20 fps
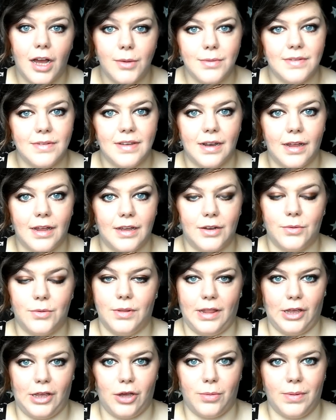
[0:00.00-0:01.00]
I was delighted
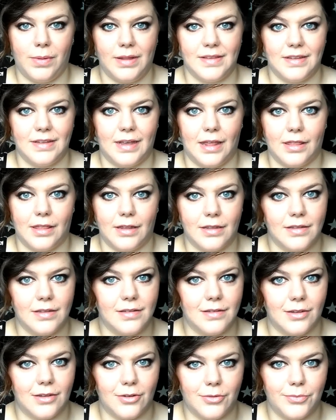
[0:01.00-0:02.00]
when they got back together,
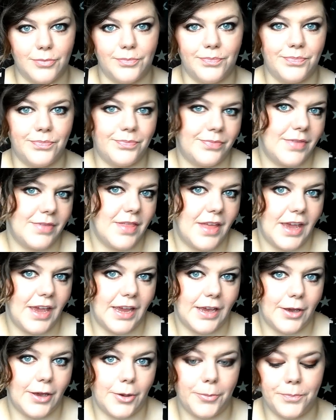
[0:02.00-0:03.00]
so there
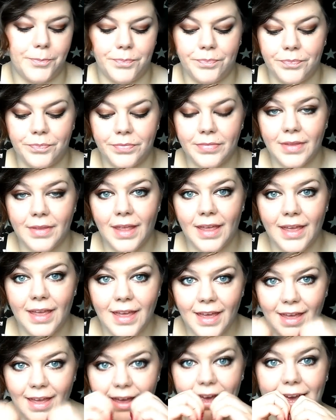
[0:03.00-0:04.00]
you go.
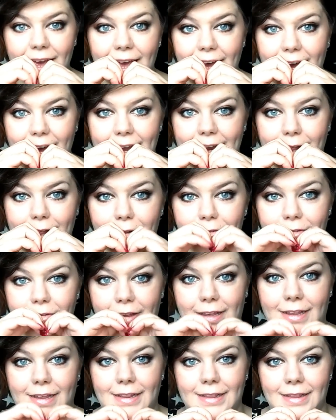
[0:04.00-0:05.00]
Cat and
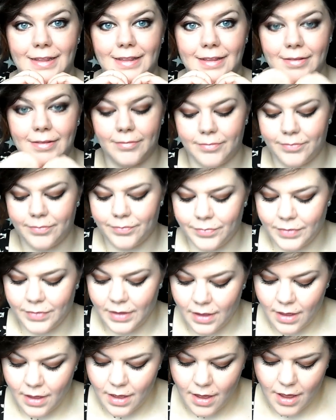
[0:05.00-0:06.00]
Alfie.
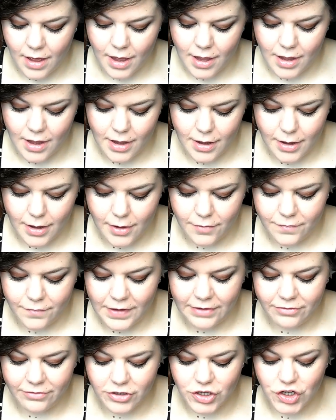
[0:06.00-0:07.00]
Uh,
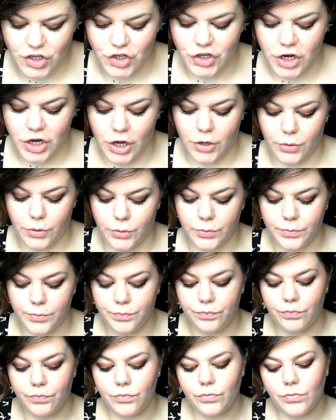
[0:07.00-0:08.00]
favourite show.